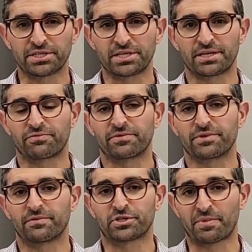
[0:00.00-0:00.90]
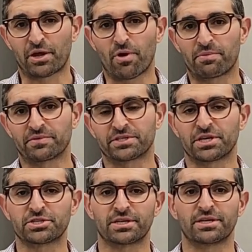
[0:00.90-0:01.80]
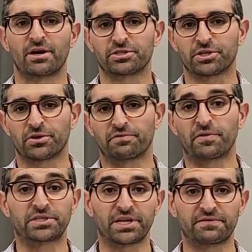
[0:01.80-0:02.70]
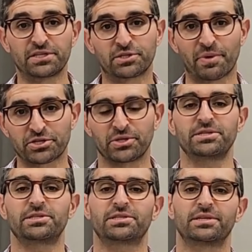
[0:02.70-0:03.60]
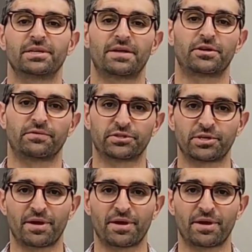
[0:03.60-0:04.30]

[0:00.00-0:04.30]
Dean of University of Maine Cooperative Extension and also Food Safety Specialist at the University of